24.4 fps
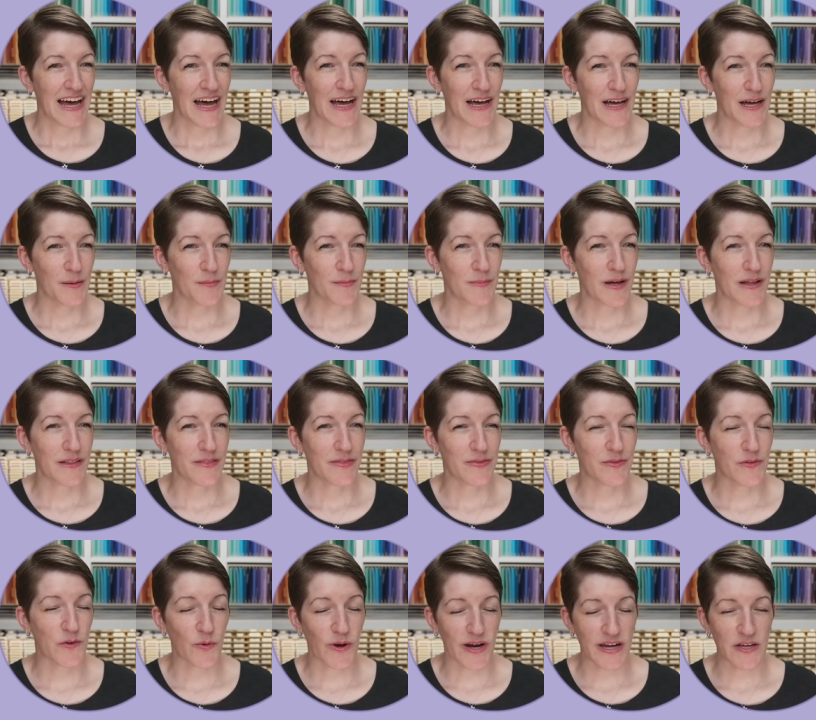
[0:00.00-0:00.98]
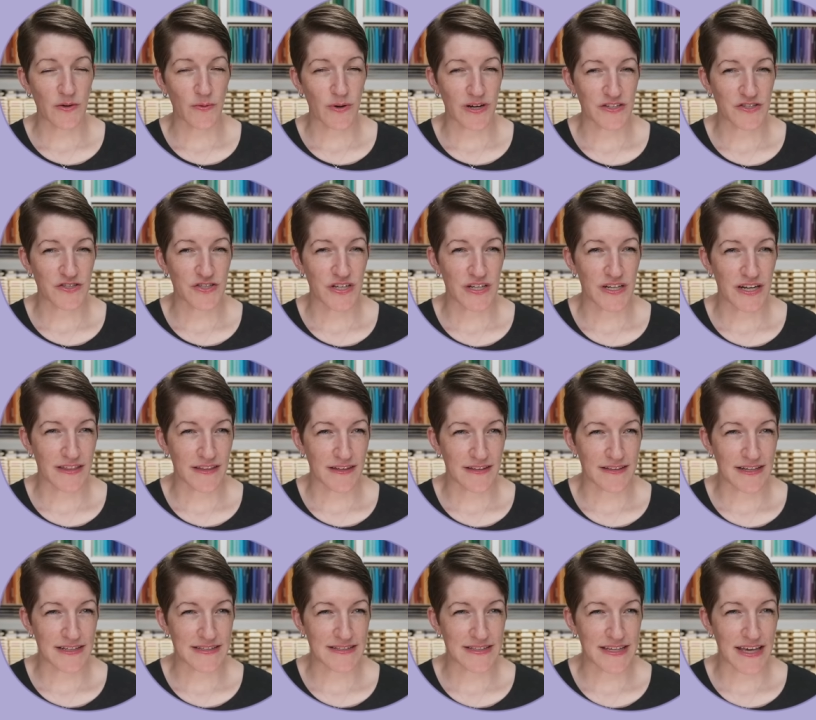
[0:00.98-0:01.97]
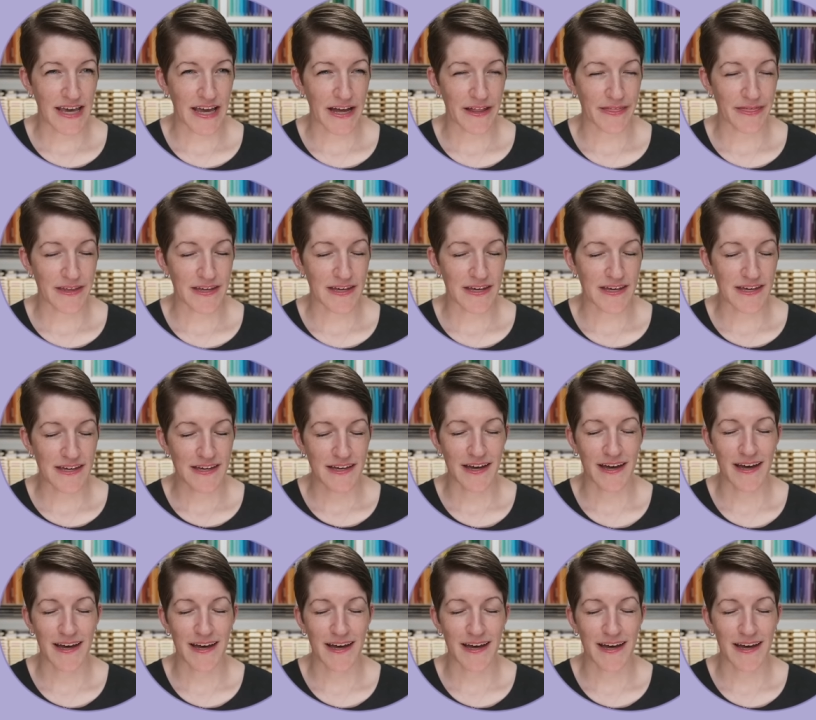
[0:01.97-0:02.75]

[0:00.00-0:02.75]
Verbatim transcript: Um, great question. I think that's Kathy.